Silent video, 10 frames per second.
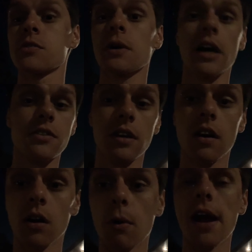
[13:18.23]
we were actually on
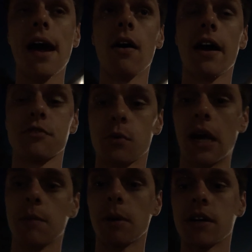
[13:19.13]
our way out after
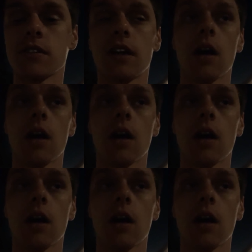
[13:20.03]
riding Pirates of the